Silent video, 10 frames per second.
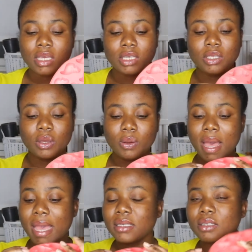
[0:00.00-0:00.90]
So
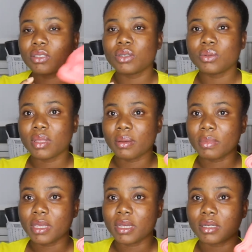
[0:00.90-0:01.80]
I just do them
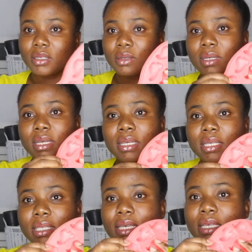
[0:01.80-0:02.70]
here. So
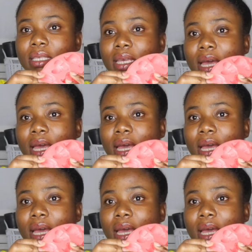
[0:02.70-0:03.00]
it's easy.